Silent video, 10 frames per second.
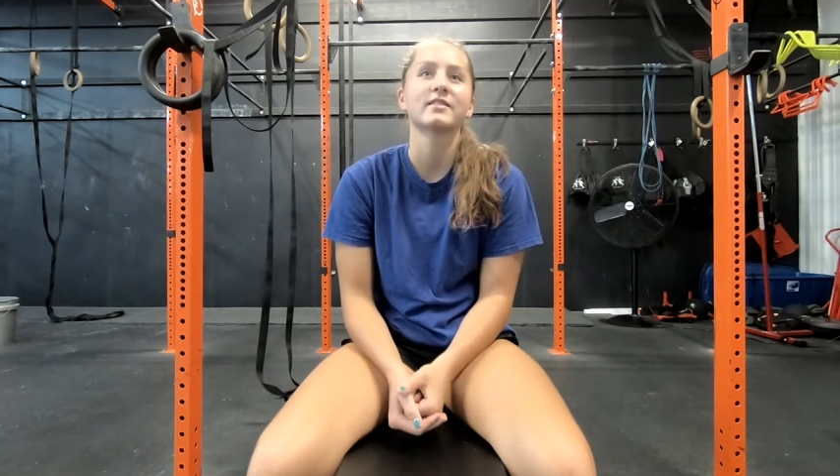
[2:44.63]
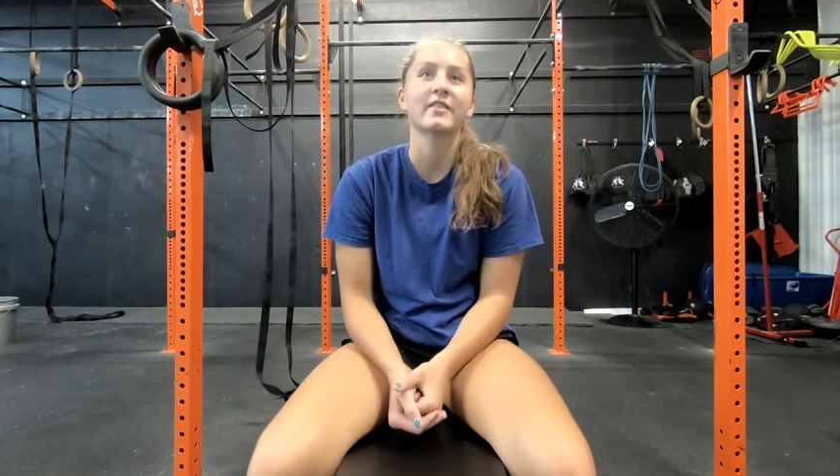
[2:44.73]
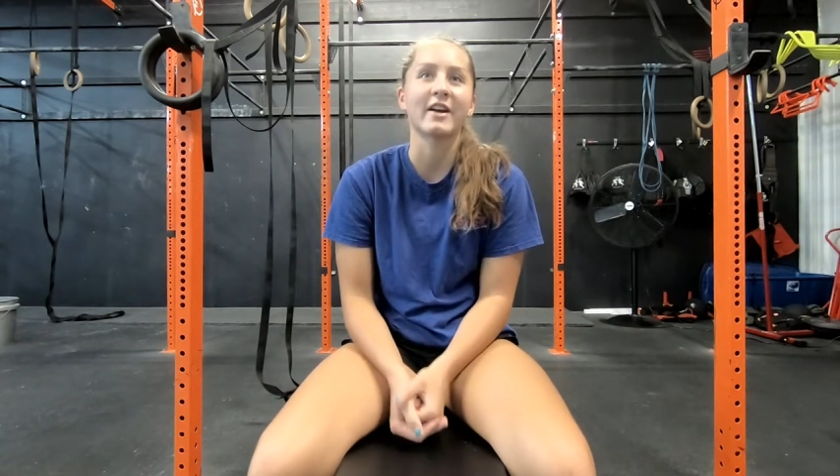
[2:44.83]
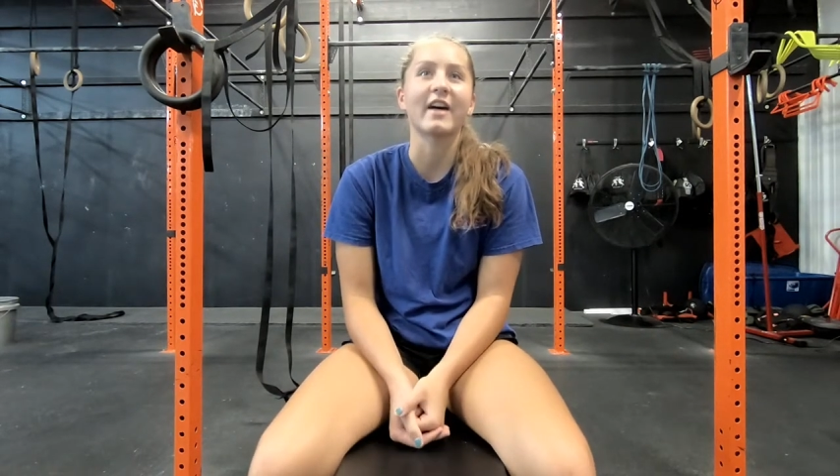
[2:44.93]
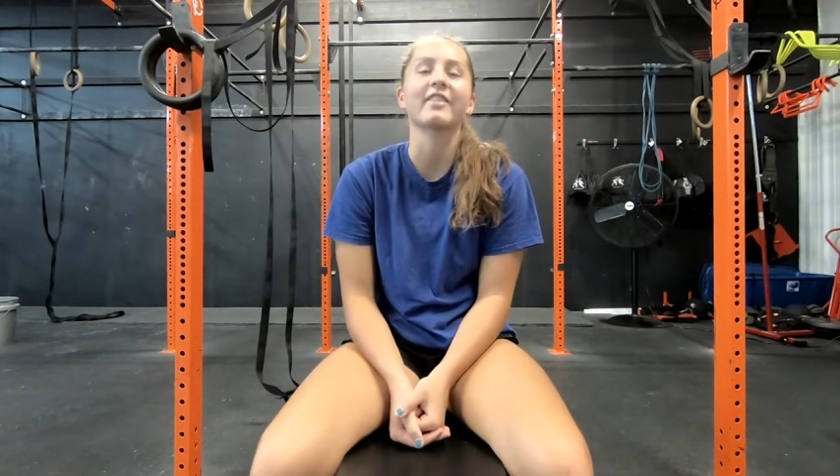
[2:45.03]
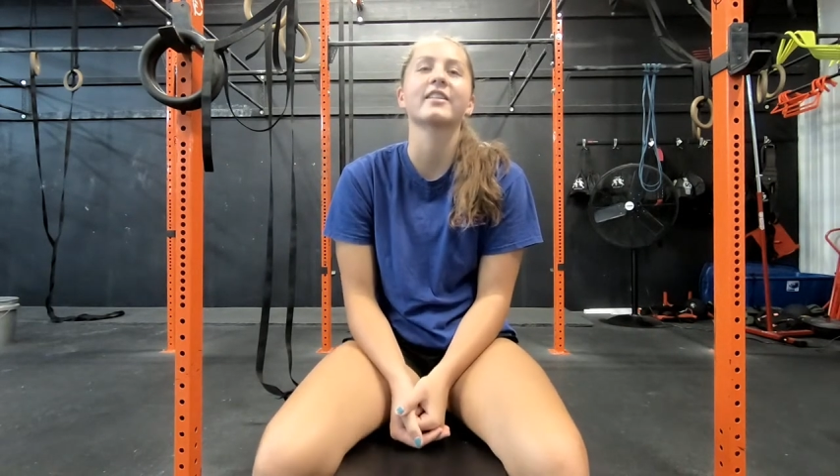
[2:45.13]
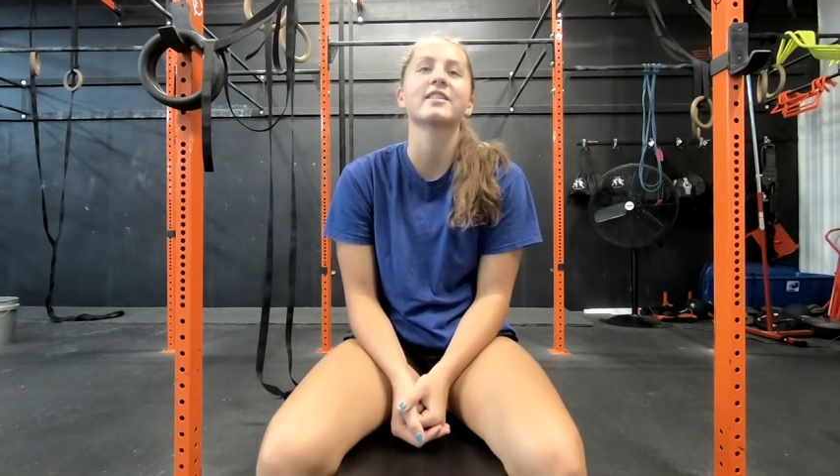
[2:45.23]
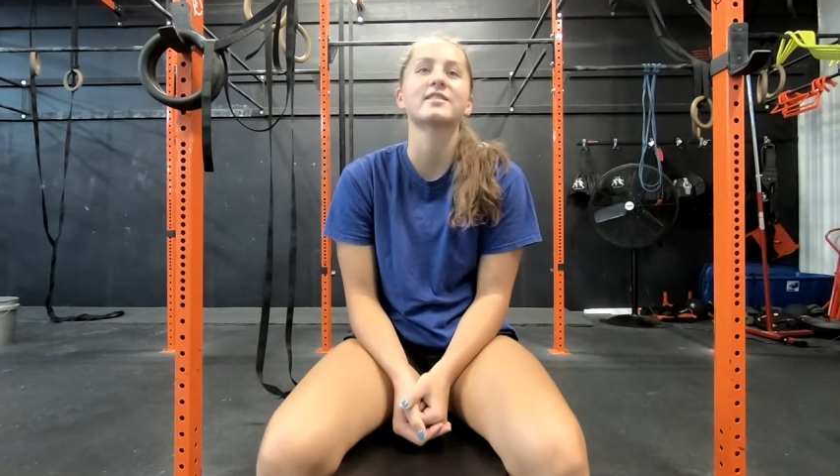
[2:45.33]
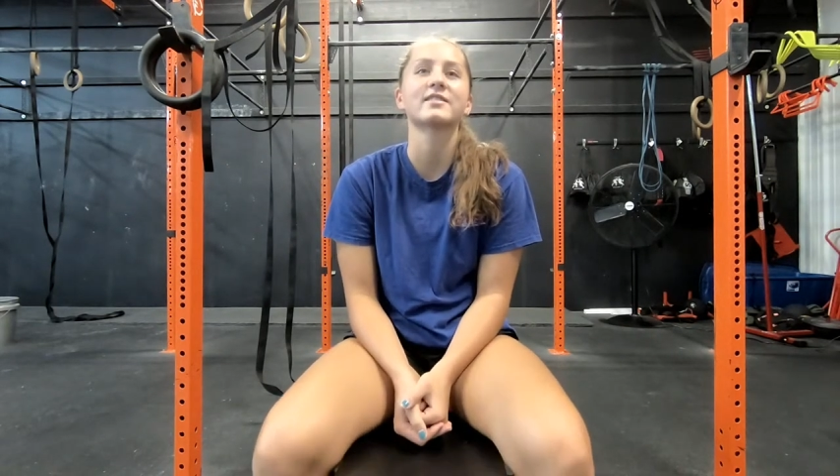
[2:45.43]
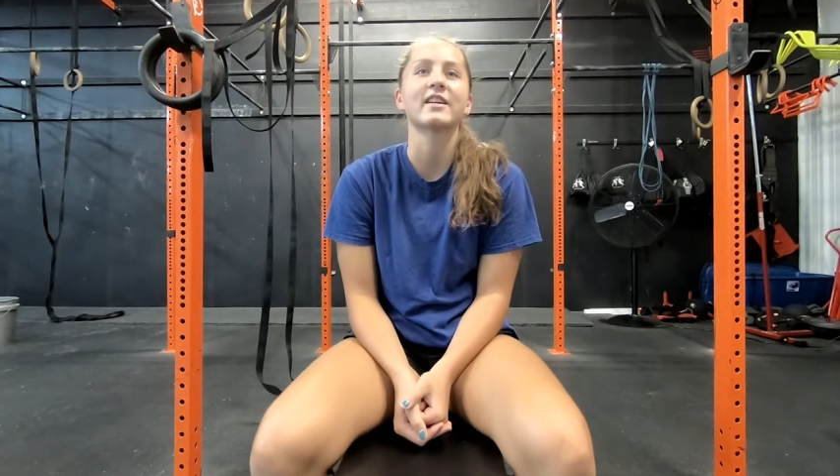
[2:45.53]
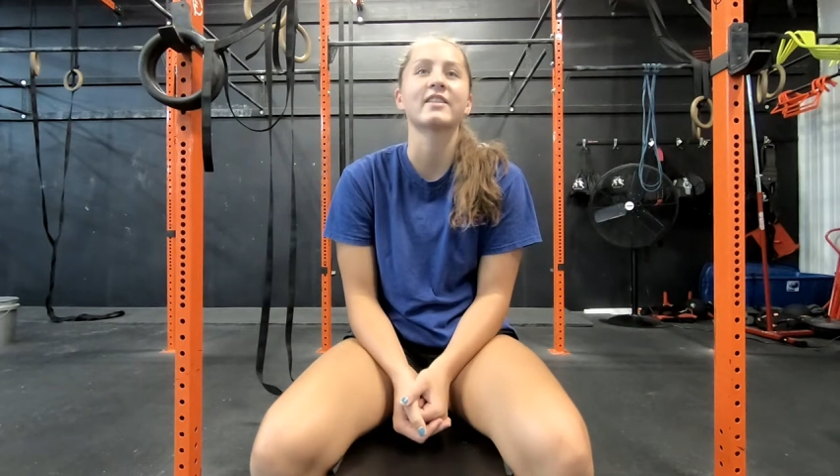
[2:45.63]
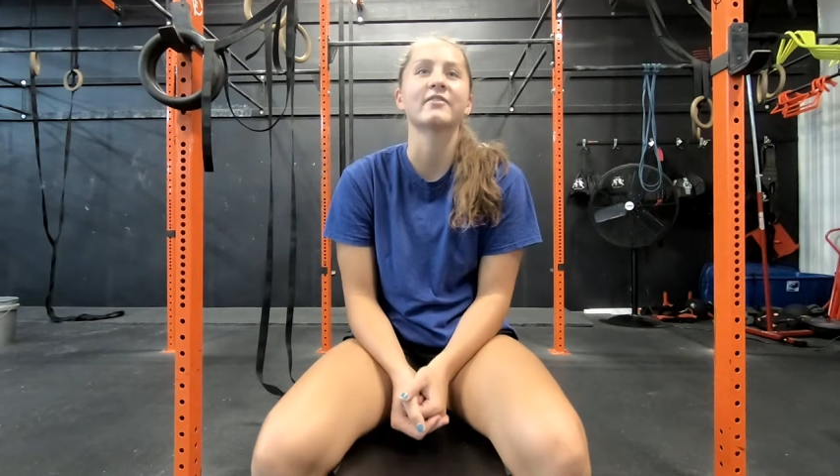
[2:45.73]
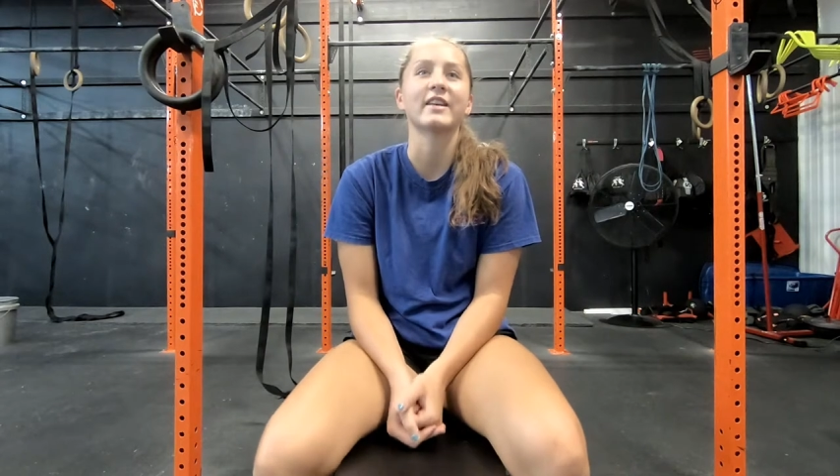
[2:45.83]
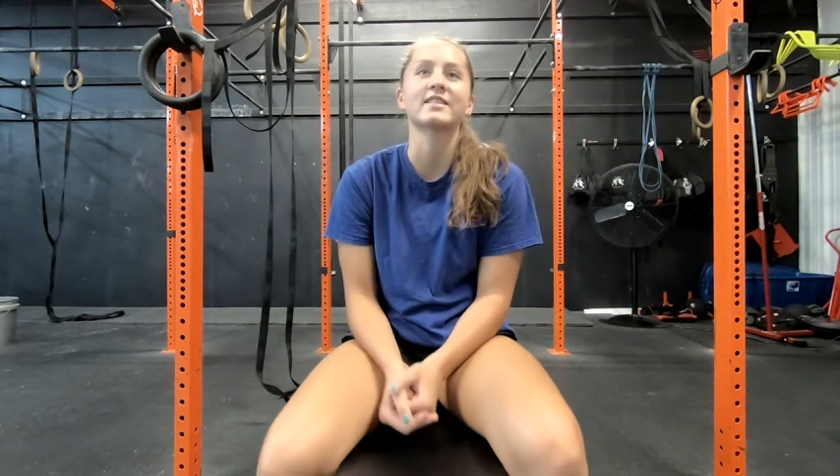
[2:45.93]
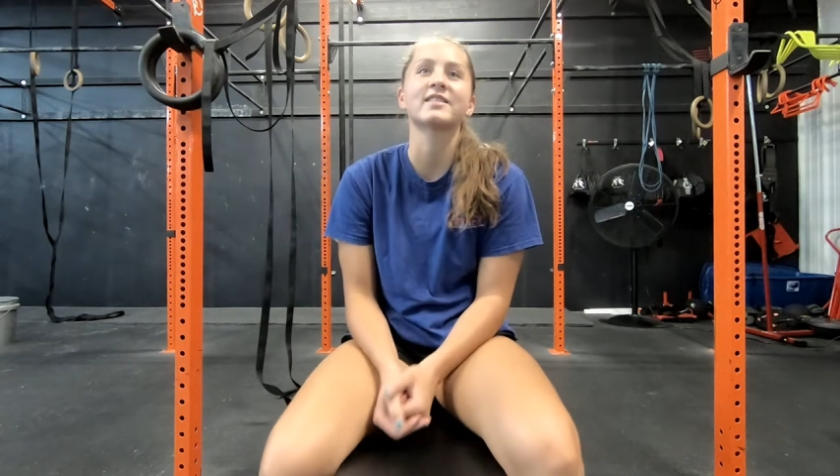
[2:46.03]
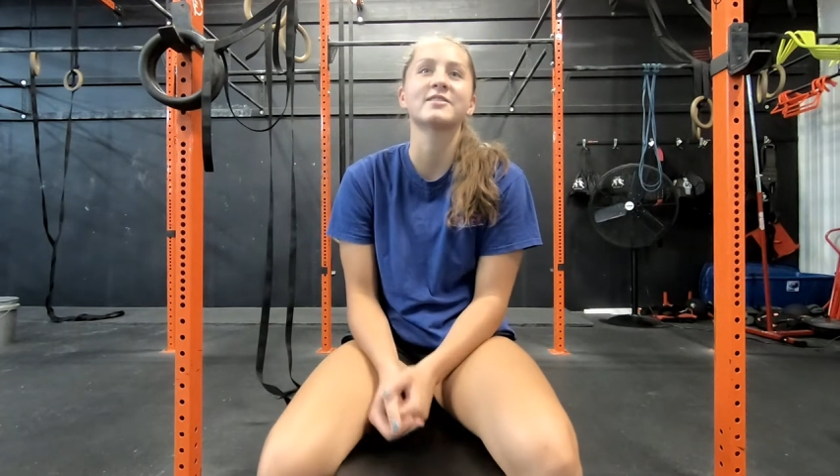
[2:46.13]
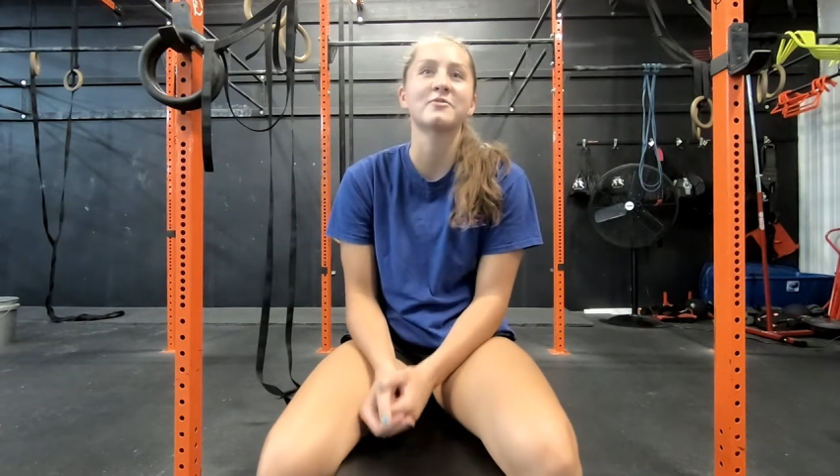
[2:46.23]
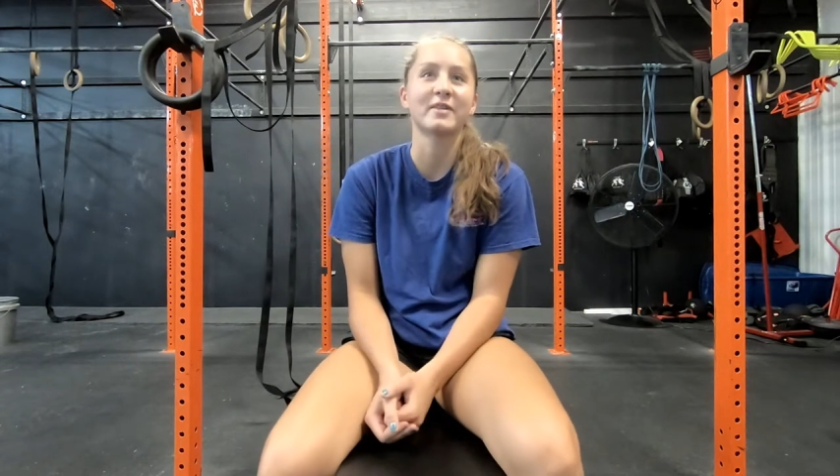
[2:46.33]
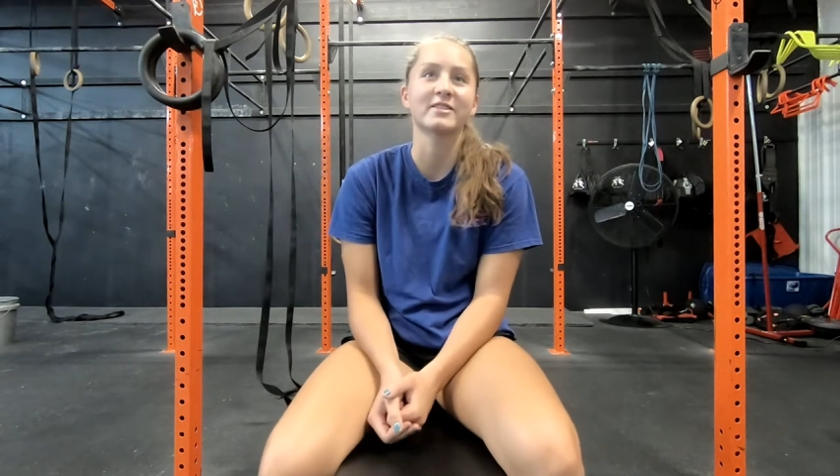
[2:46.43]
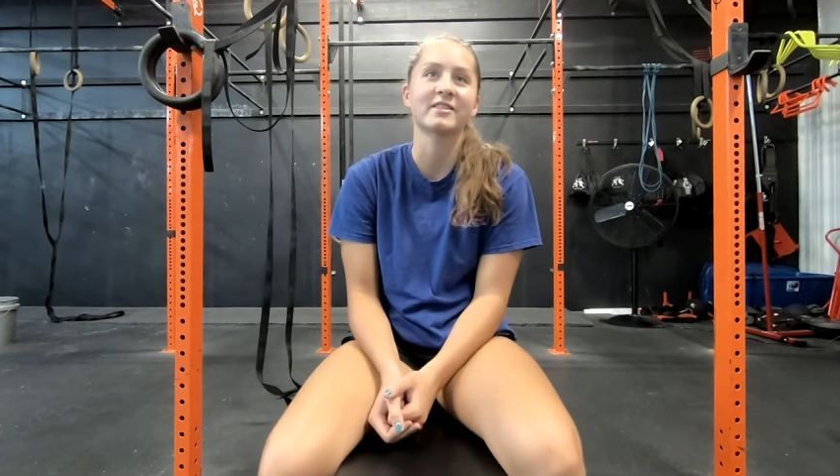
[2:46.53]
their athletes and invested so
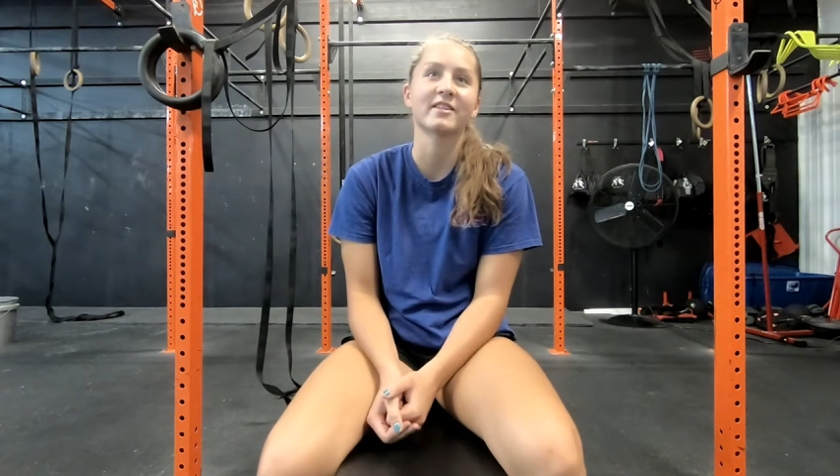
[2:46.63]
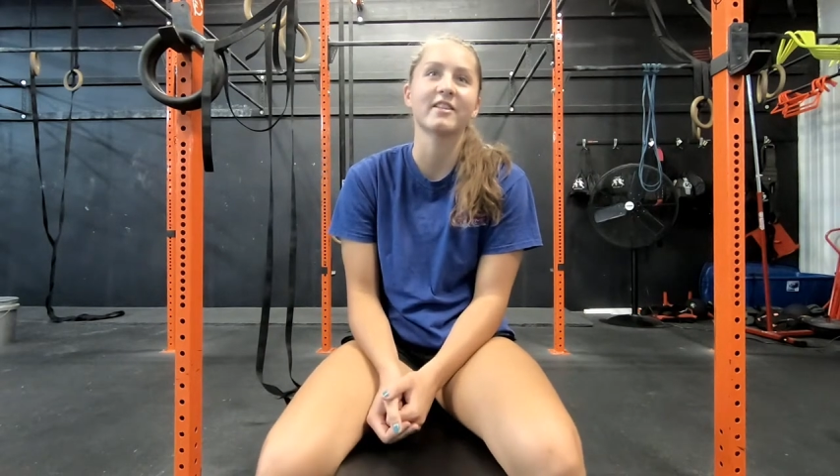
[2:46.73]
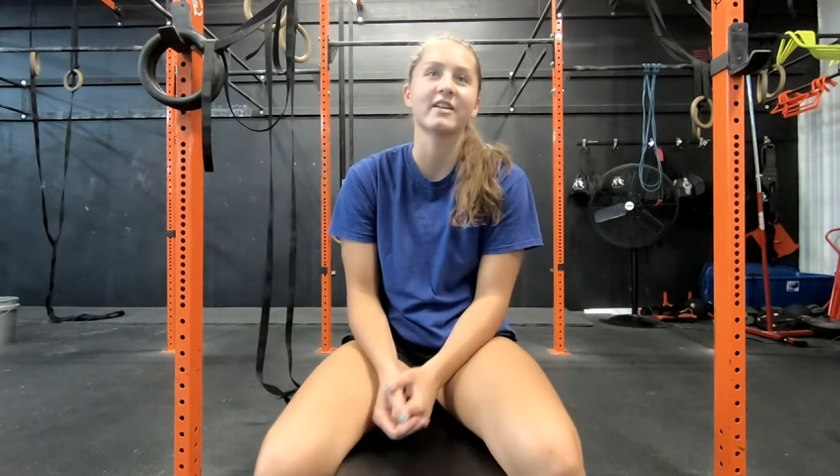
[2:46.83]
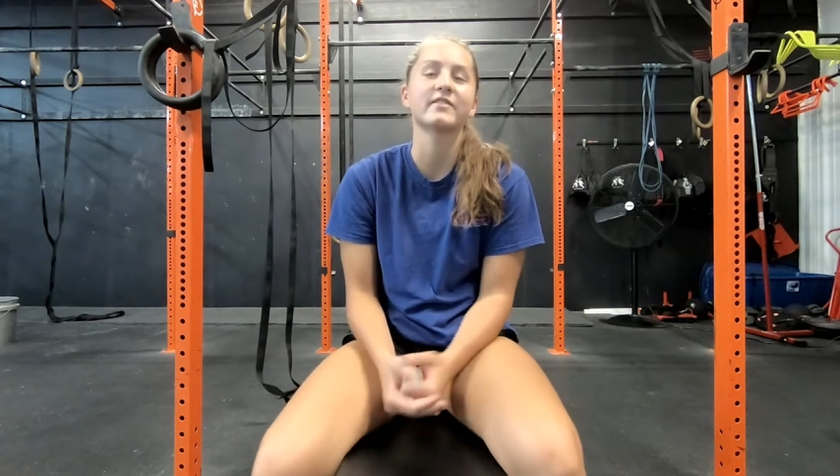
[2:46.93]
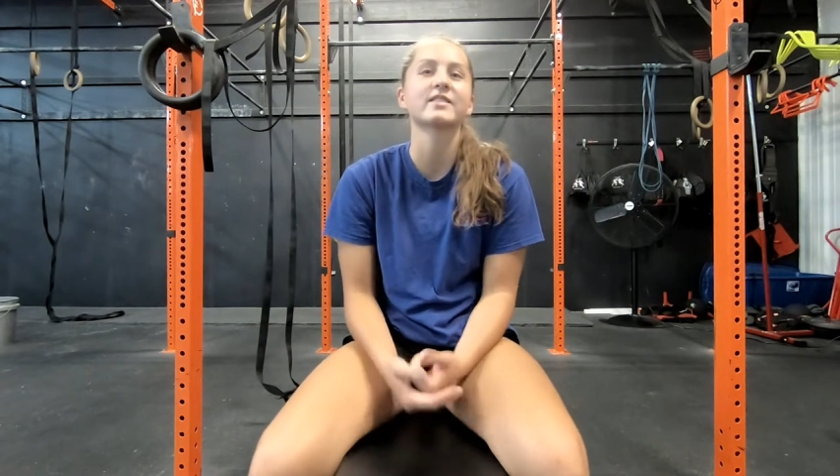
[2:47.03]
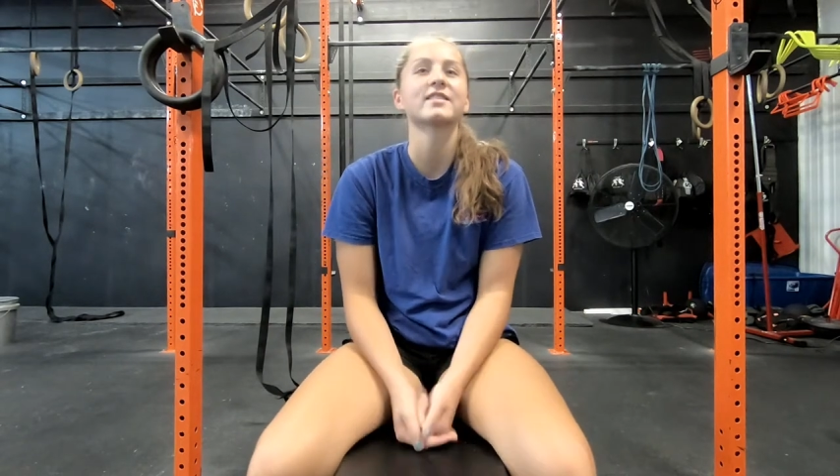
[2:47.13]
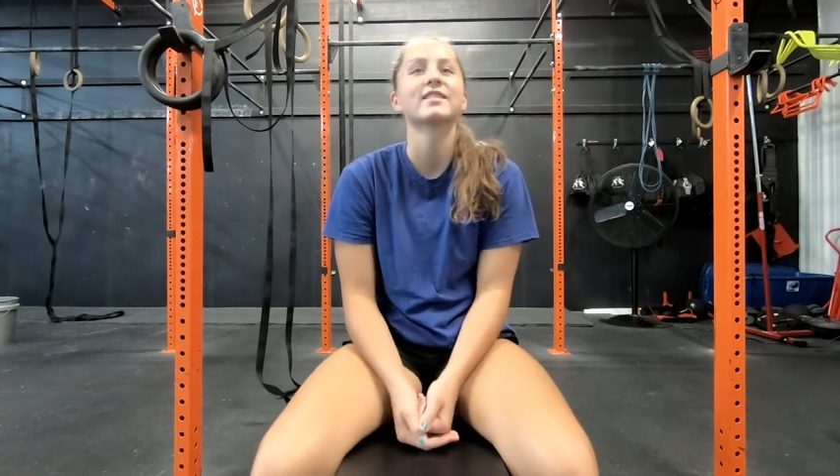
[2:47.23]
much in their lives.